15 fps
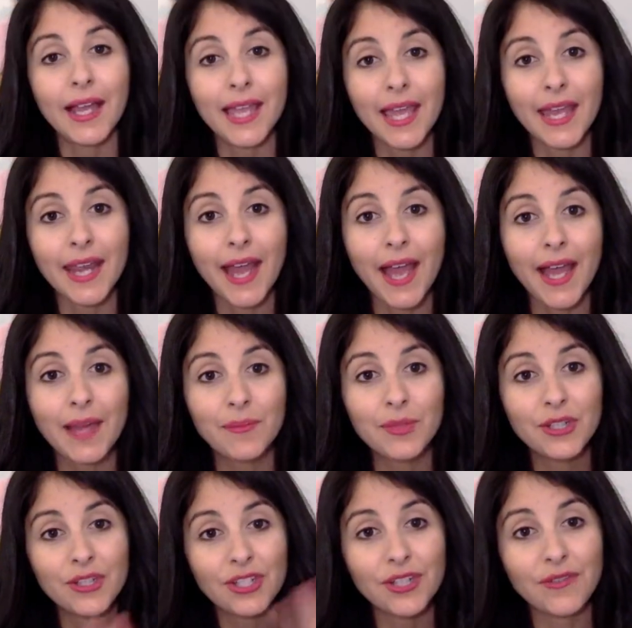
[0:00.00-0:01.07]
Again, I'm
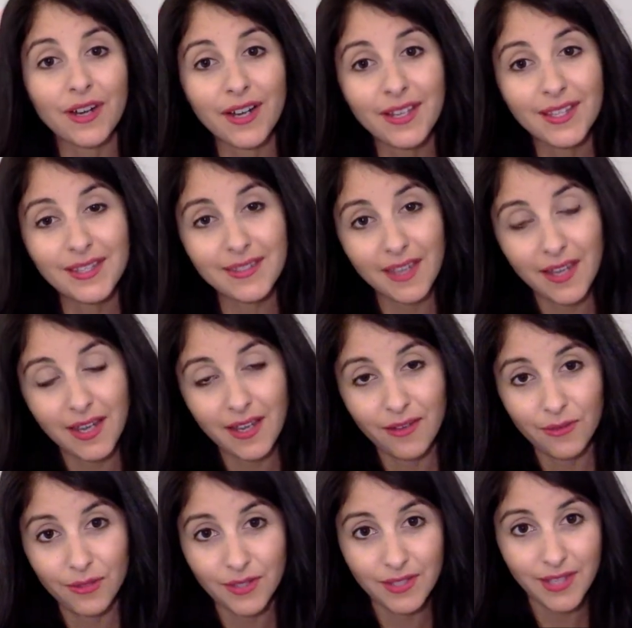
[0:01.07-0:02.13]
Patricia Vargas, and I
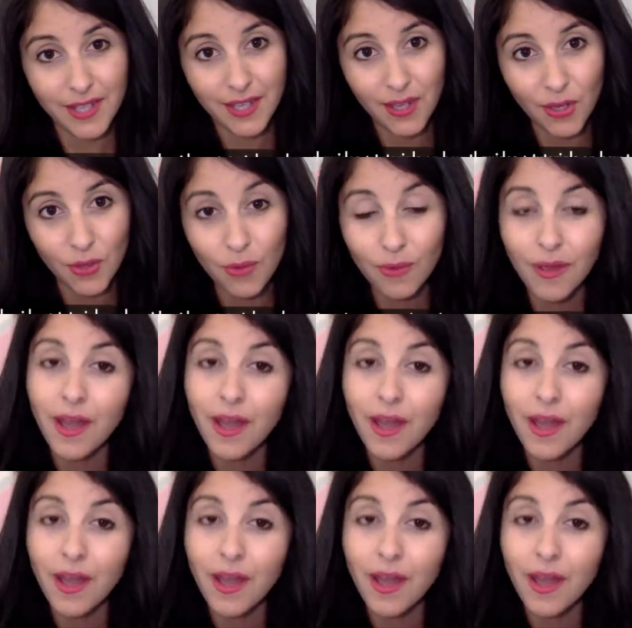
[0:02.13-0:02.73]
will see you